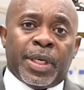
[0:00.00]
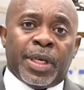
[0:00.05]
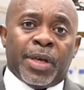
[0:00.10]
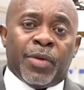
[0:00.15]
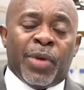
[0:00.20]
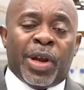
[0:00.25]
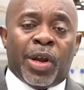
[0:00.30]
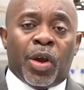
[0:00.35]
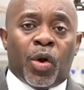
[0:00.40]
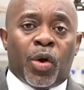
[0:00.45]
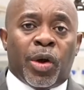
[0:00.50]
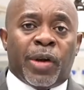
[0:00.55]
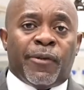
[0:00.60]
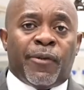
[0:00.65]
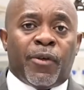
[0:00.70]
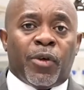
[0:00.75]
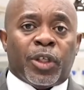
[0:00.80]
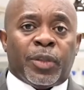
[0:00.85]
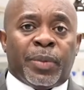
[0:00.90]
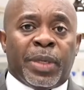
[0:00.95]
with law
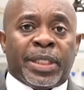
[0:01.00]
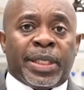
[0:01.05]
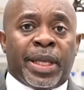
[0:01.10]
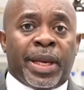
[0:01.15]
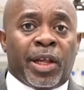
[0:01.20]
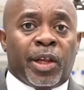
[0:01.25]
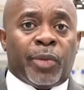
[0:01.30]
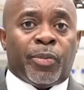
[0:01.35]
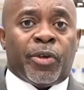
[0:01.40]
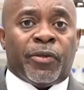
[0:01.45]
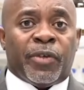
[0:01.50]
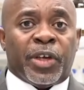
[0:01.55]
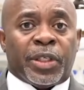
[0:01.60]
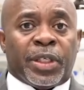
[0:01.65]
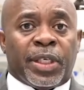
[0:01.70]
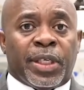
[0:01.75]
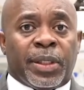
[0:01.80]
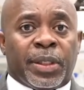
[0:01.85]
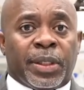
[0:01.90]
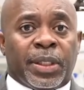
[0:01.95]
enforcement and health
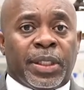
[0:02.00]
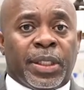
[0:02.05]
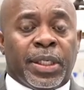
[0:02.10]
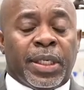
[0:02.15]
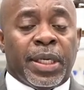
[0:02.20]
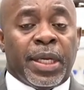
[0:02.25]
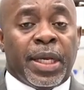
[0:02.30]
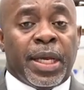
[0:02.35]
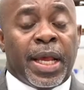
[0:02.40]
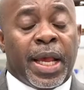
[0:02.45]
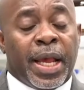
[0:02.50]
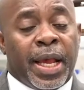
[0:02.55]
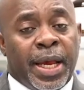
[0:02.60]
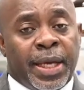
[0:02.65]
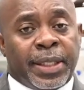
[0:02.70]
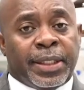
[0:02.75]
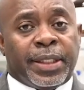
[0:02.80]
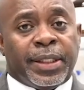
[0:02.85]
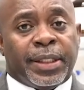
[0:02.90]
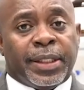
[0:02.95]
professionals,
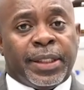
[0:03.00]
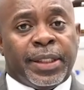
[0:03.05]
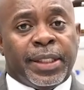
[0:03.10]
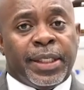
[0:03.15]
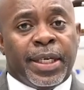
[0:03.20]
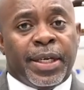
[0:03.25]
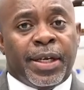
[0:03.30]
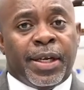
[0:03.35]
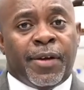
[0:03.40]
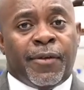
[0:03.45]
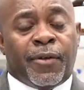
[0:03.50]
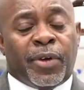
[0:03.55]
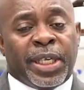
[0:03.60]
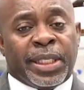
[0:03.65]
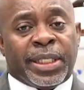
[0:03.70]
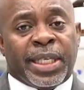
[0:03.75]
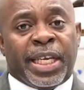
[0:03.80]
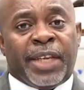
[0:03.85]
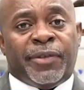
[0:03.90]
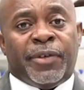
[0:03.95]
and for the
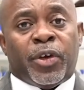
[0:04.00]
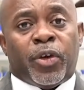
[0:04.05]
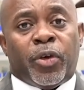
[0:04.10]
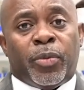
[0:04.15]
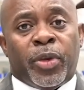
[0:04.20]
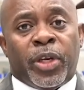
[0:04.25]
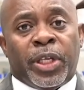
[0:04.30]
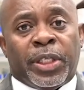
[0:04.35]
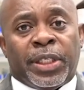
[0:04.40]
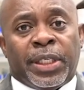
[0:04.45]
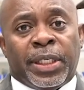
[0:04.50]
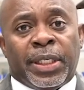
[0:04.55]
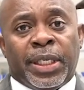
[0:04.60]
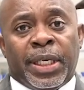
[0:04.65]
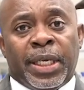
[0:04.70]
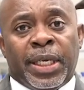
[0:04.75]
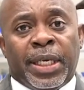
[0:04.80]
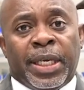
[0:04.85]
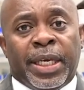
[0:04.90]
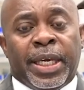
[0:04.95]
scientific community,
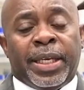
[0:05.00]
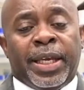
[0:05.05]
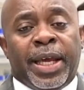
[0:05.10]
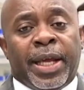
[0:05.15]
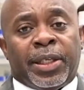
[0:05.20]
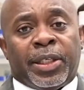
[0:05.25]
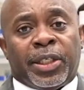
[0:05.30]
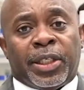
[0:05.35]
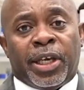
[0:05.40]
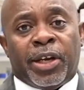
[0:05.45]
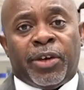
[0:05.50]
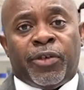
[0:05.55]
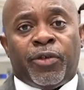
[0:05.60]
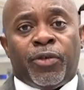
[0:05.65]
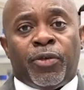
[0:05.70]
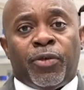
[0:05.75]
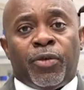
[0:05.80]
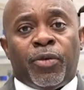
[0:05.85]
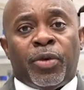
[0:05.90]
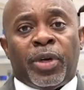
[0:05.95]
it gets shared
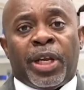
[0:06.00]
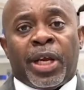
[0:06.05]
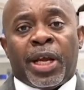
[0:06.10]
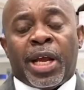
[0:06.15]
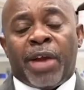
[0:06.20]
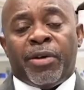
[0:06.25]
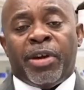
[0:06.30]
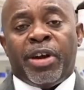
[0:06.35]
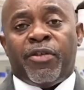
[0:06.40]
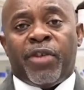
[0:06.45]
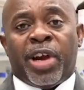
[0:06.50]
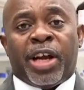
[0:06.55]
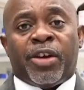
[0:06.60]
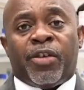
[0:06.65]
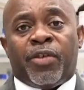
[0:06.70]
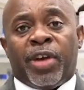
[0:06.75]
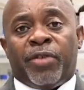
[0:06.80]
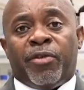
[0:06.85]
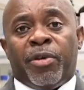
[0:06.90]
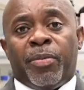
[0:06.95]
through the current drug
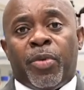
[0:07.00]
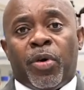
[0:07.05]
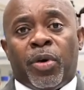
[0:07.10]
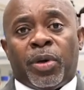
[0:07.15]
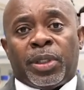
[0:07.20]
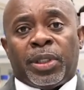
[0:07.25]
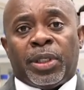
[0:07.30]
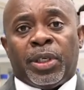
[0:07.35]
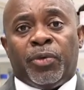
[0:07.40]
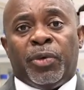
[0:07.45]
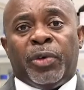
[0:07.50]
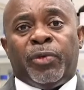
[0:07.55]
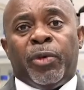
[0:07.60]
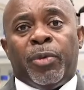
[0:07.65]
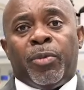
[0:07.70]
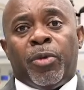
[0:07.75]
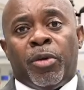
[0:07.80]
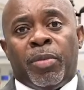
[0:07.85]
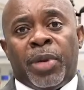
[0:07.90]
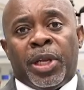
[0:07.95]
threat reports, which we
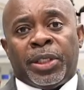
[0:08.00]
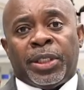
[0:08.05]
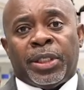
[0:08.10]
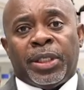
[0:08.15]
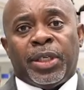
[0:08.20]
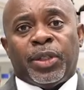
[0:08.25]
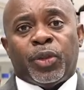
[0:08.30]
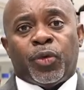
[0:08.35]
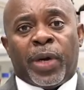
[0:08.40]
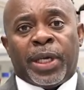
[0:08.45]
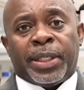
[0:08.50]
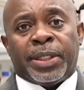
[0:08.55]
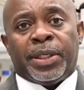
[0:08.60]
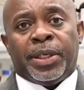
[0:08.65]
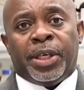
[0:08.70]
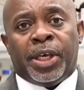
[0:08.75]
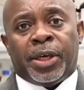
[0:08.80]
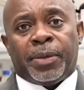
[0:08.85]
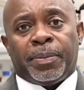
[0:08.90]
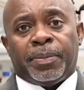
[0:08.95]
publish twice a
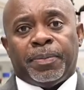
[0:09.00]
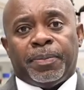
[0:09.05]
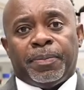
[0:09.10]
year.